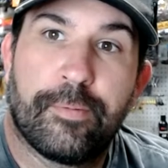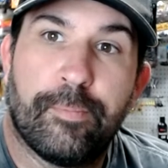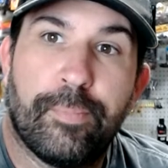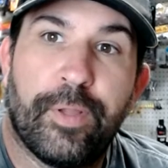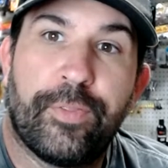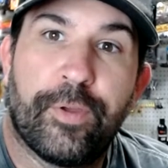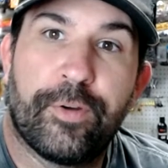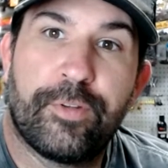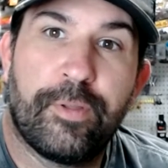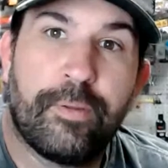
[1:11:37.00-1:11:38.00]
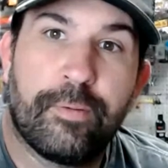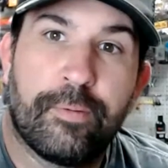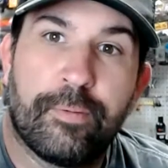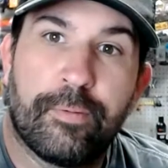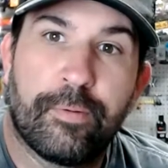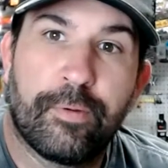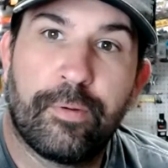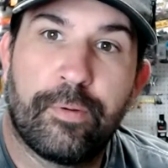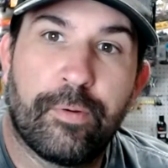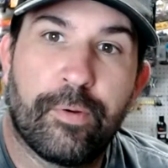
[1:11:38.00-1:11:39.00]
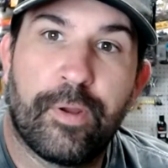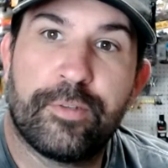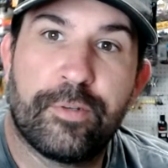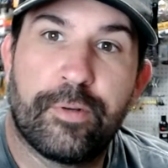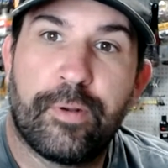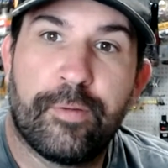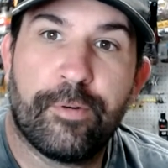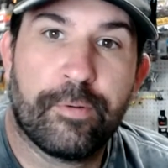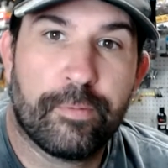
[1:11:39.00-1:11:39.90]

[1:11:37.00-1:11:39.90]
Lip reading: Bloodthirsty, crazier than ever.